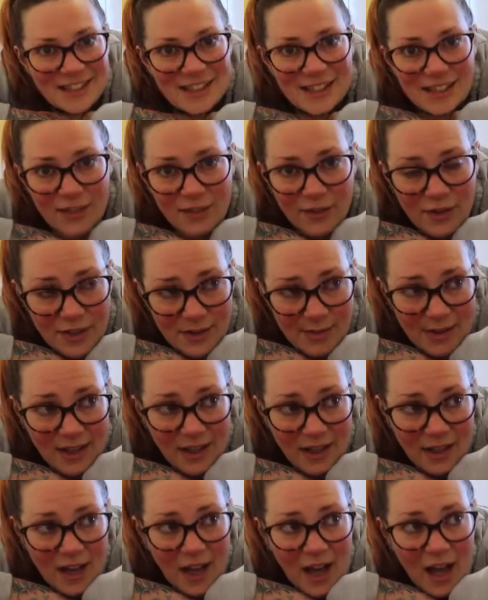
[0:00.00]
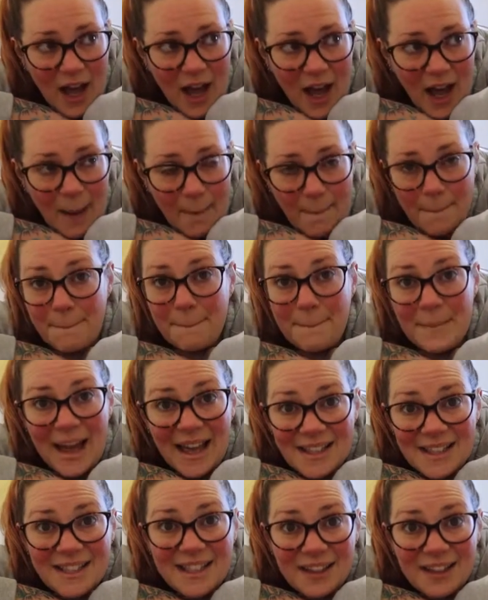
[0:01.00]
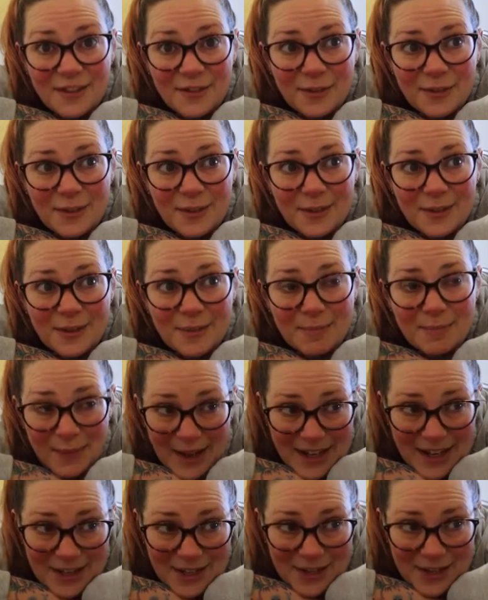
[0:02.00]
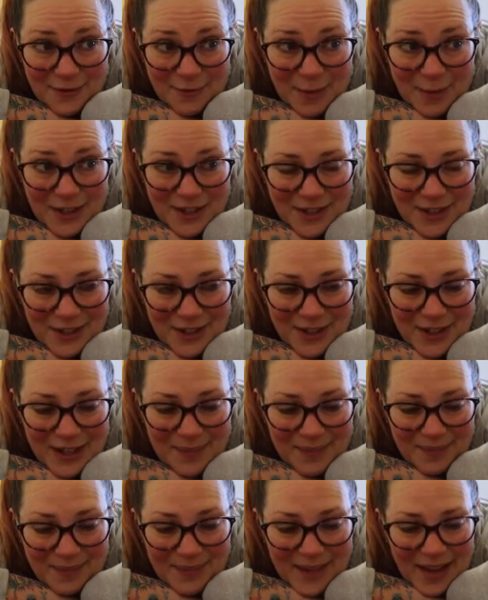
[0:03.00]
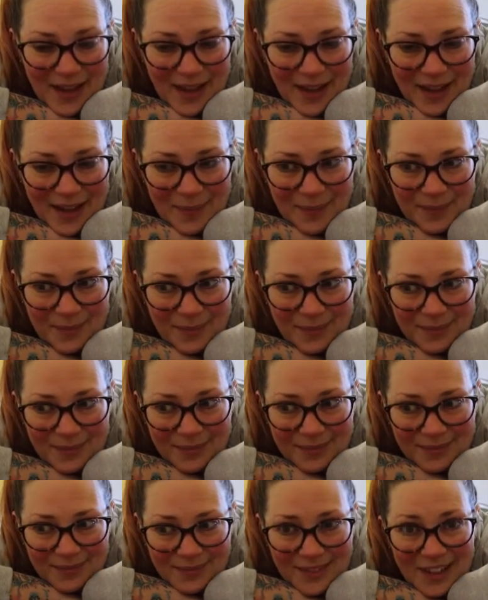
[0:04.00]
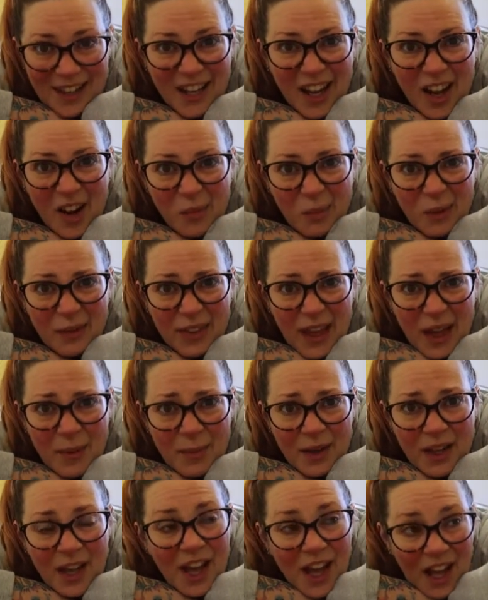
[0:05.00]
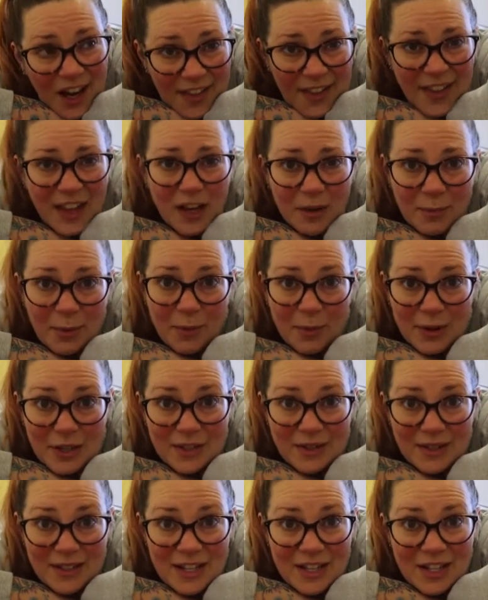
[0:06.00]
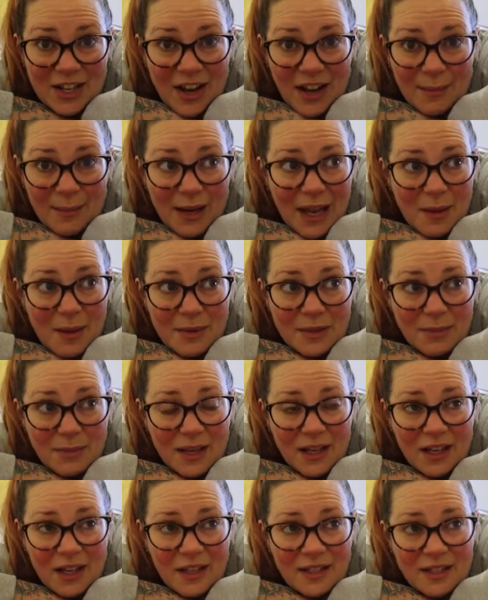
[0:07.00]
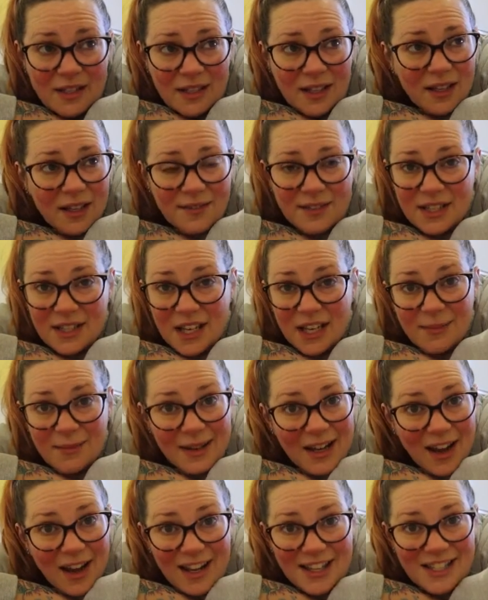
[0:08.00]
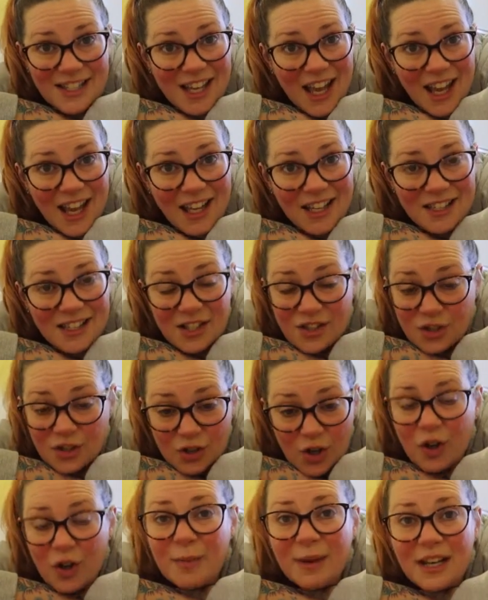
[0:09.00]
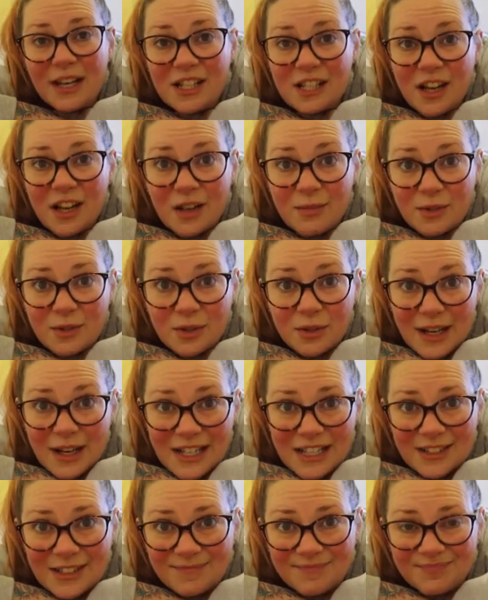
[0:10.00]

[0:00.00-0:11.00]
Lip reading: So I've got to make a massive batch of buttercream and get on with them. And I think I'll probably do it as a time lapse because you've seen me ice cakes so many times already.